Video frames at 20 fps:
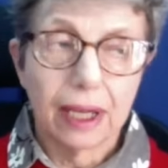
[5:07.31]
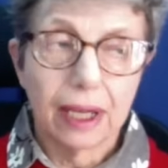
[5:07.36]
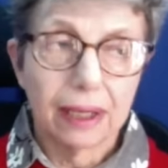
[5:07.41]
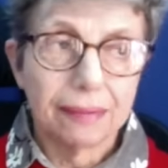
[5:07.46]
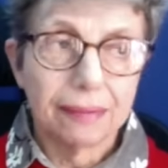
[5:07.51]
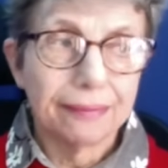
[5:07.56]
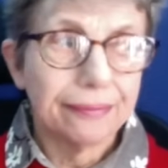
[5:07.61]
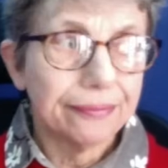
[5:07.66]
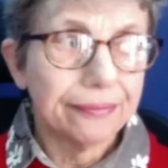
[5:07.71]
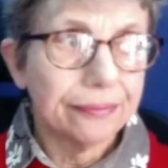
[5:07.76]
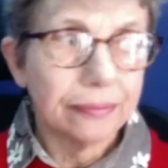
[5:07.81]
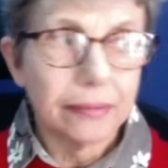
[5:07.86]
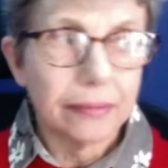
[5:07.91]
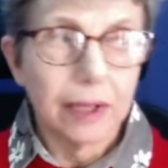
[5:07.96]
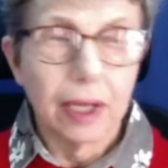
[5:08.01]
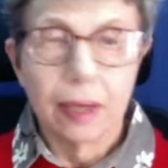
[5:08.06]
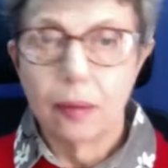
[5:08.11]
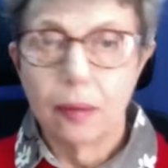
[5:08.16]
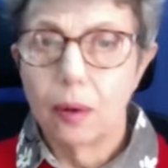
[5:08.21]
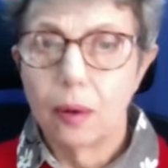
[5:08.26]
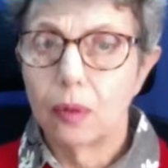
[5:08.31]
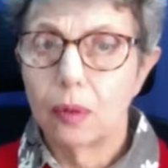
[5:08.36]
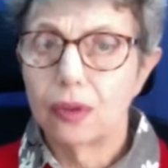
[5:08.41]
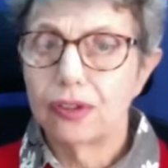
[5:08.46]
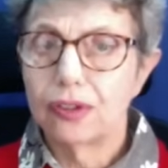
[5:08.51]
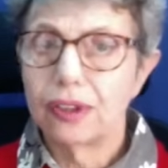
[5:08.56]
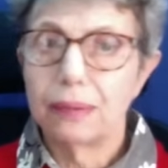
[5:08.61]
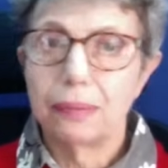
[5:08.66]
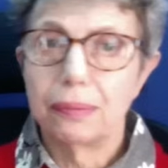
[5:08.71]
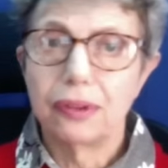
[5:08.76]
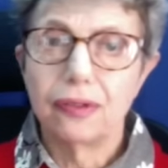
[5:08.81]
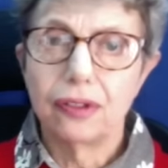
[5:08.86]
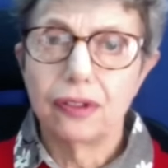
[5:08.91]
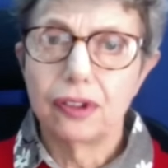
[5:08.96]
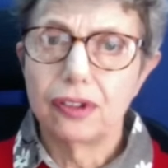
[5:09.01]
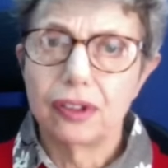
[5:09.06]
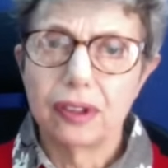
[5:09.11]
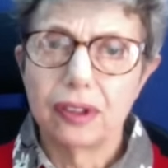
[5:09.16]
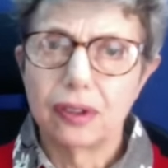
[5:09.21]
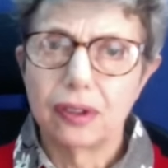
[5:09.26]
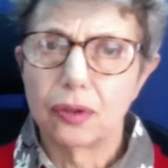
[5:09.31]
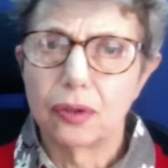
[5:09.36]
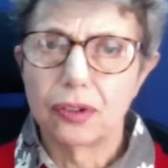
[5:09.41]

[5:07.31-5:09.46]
perverting the